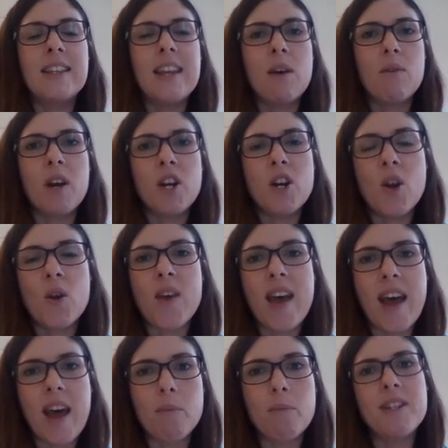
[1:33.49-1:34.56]
Now, I know
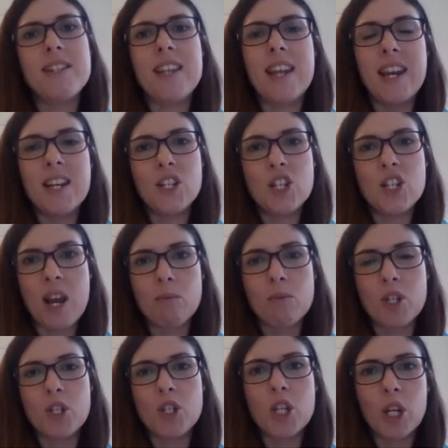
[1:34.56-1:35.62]
that happens in
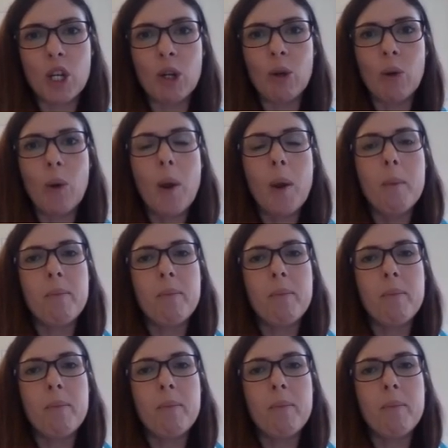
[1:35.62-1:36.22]
chapter two,